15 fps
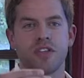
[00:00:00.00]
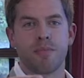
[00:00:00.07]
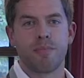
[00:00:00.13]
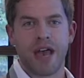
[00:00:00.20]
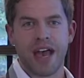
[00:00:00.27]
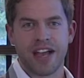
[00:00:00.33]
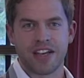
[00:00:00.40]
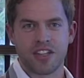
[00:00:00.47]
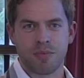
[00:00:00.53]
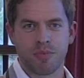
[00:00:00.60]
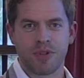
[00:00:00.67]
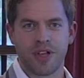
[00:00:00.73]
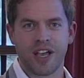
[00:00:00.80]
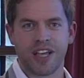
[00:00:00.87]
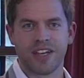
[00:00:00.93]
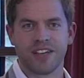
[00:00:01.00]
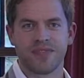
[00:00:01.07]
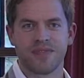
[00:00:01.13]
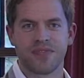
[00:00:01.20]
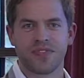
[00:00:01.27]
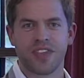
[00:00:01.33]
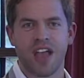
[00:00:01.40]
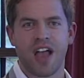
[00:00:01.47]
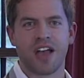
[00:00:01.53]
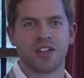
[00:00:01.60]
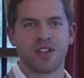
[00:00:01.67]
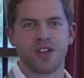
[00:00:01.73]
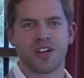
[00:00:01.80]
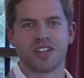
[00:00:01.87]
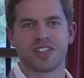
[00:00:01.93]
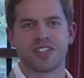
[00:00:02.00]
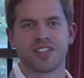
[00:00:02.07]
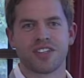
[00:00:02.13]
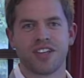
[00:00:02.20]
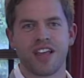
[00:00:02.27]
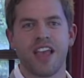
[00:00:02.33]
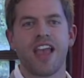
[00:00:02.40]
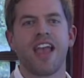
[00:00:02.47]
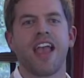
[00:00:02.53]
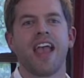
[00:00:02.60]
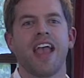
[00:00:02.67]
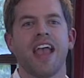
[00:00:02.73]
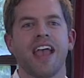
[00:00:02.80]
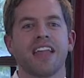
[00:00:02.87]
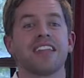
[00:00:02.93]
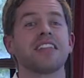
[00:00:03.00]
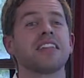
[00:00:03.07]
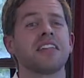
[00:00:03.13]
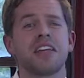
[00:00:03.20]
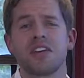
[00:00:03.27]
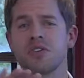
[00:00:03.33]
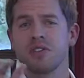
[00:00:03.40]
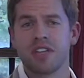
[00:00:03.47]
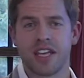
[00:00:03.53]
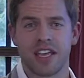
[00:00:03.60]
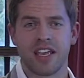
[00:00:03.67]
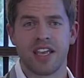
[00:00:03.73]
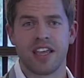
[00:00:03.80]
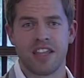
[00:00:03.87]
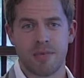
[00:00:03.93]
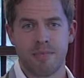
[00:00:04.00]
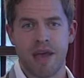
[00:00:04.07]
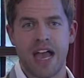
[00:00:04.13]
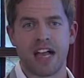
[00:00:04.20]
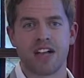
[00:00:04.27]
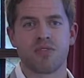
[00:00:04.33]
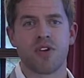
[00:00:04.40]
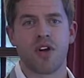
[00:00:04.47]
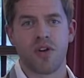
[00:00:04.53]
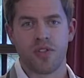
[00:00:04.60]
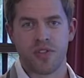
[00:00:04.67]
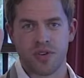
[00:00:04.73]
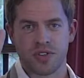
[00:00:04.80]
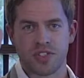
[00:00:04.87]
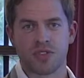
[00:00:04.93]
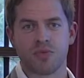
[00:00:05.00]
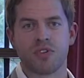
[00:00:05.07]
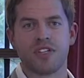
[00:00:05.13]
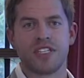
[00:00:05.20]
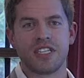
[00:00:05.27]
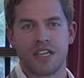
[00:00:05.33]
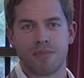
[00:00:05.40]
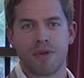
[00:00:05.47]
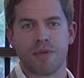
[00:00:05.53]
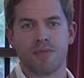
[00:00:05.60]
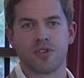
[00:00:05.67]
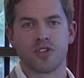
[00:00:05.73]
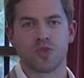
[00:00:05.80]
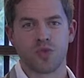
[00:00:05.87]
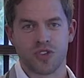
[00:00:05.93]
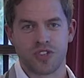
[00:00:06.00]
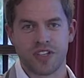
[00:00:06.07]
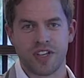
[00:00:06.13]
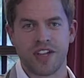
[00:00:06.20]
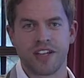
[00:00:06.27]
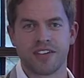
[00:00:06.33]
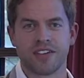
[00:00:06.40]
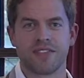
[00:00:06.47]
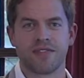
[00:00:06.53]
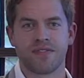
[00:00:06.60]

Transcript: back of the plane, I looked, and literally in the back row, those 3 team members were sitting.